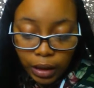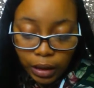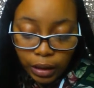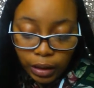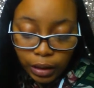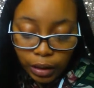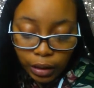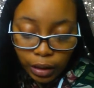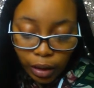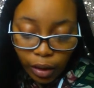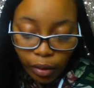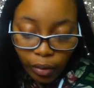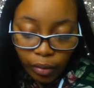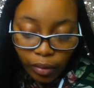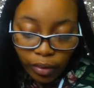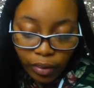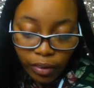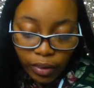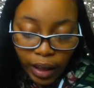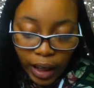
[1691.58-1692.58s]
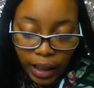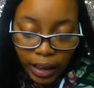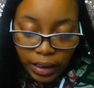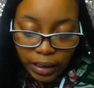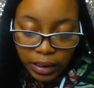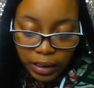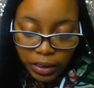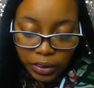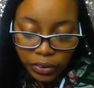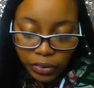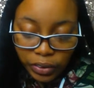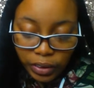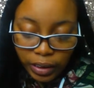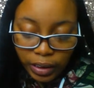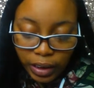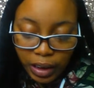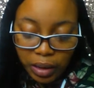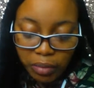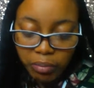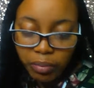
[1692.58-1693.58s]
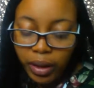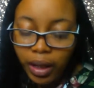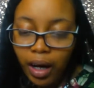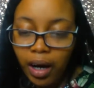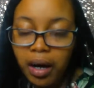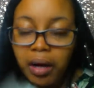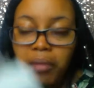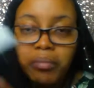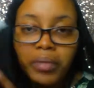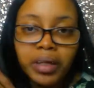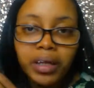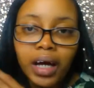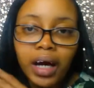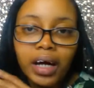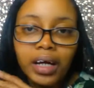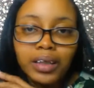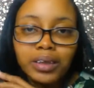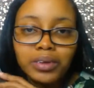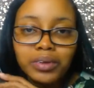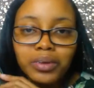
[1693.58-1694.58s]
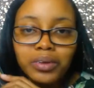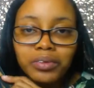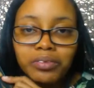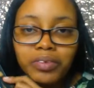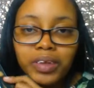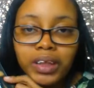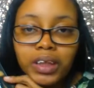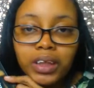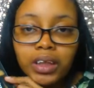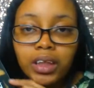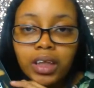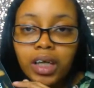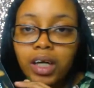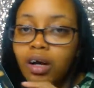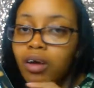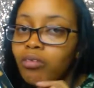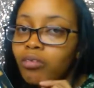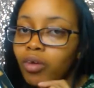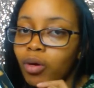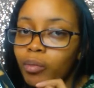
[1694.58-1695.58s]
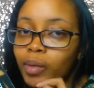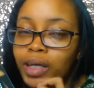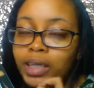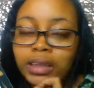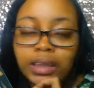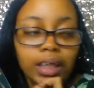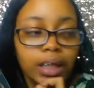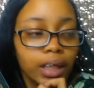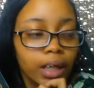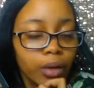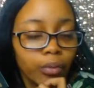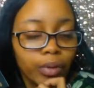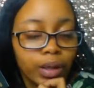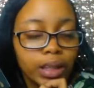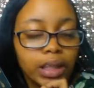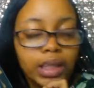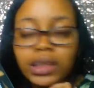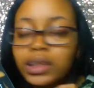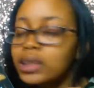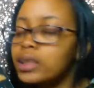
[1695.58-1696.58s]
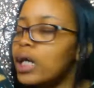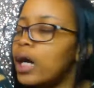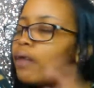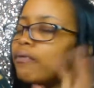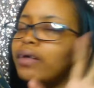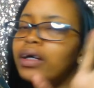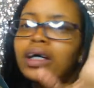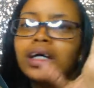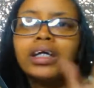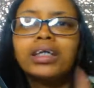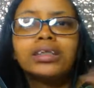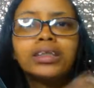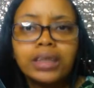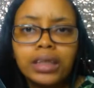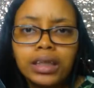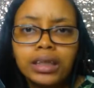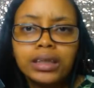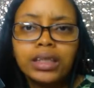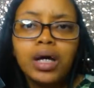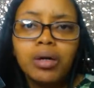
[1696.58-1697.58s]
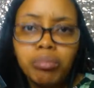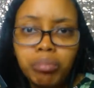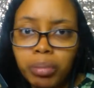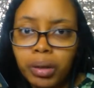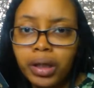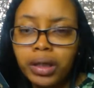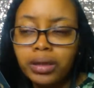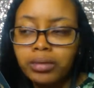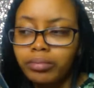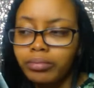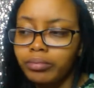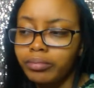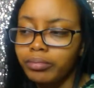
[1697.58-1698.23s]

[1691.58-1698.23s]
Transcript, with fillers: So that is interesting. But um, yeah, historical fiction, romance. Can't wait to dive into this book.